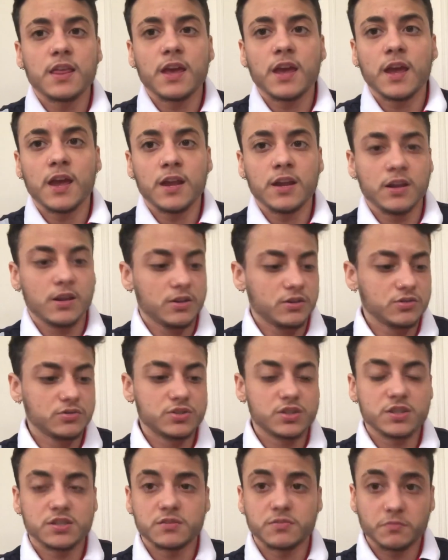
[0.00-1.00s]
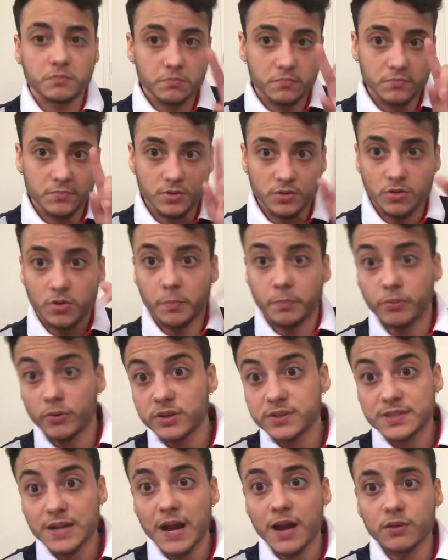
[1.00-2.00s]
then you could
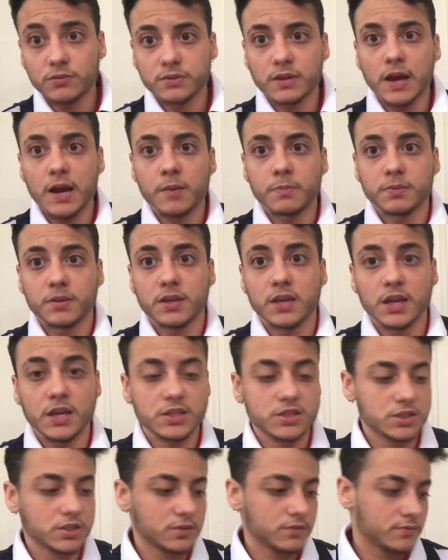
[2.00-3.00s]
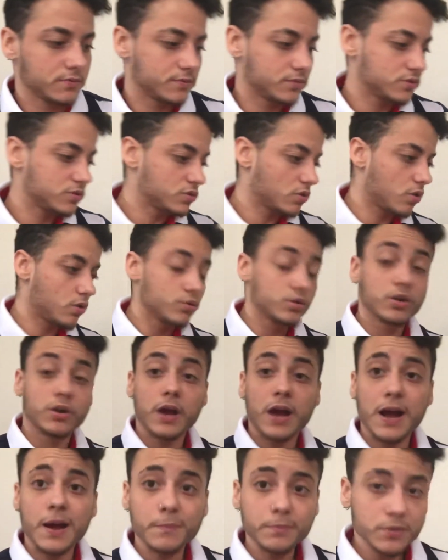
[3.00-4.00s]
print out the application. So your
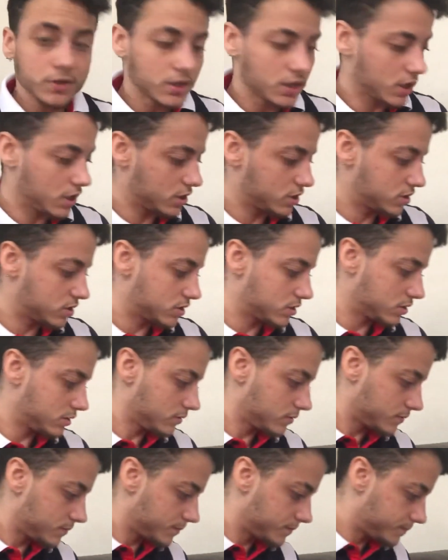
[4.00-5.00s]
application,